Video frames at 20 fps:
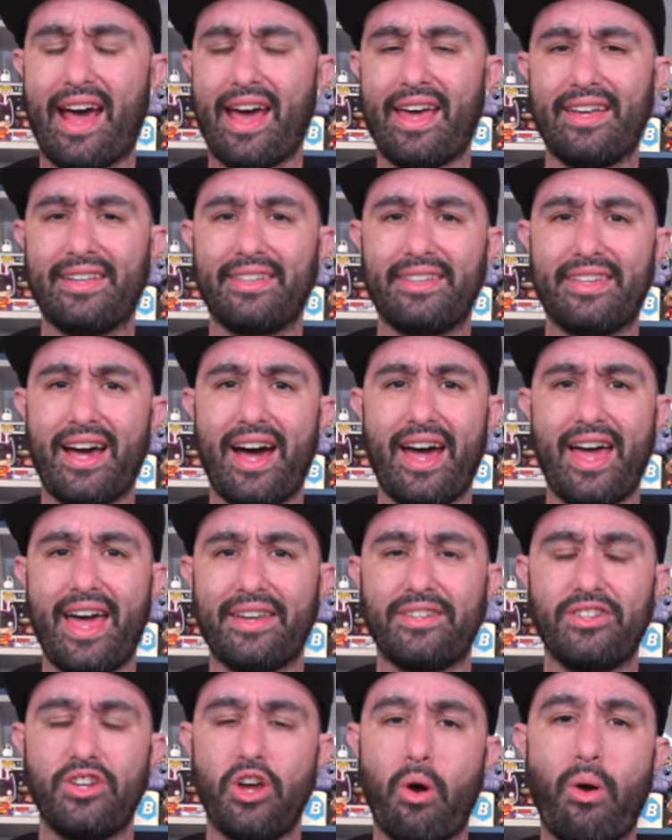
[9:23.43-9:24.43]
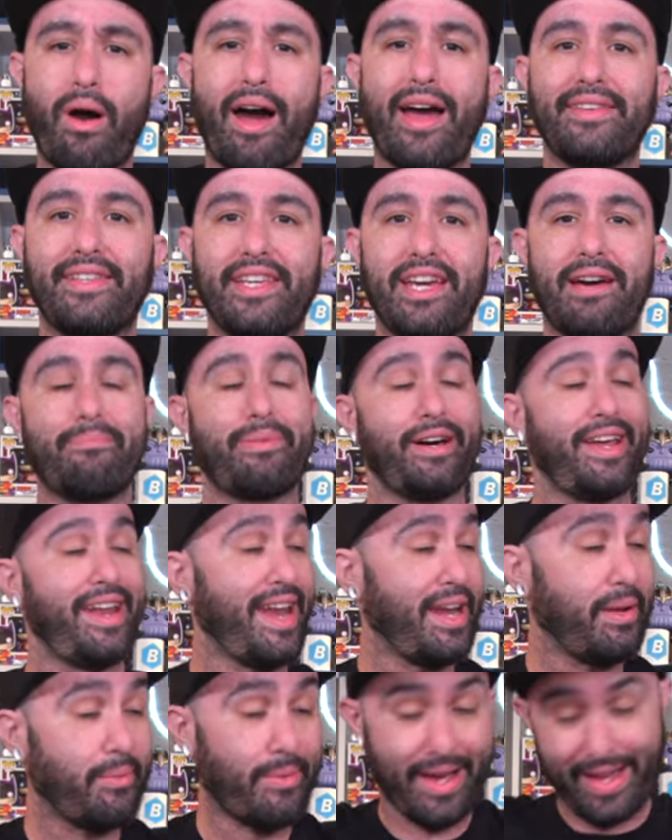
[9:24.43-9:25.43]
I had no idea. But
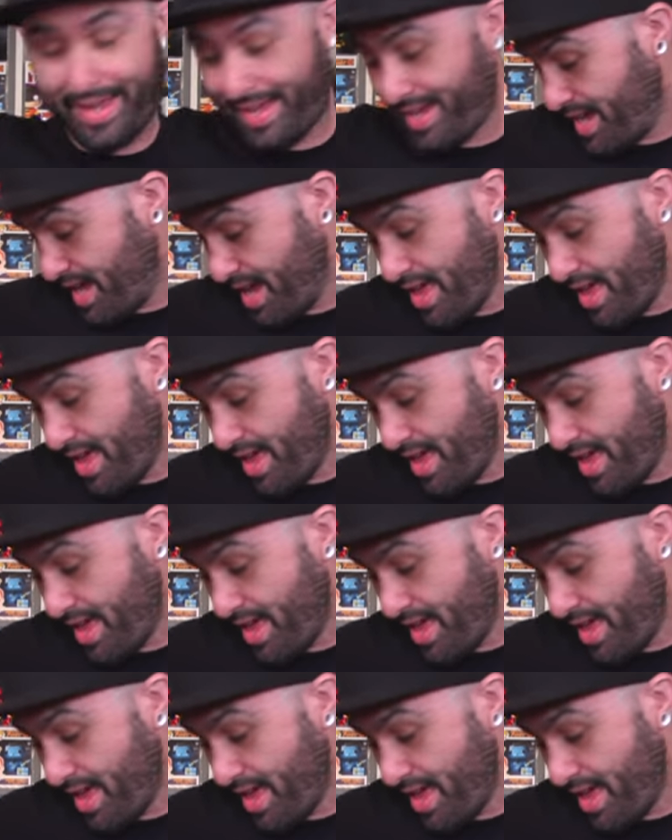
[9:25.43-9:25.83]
anyway,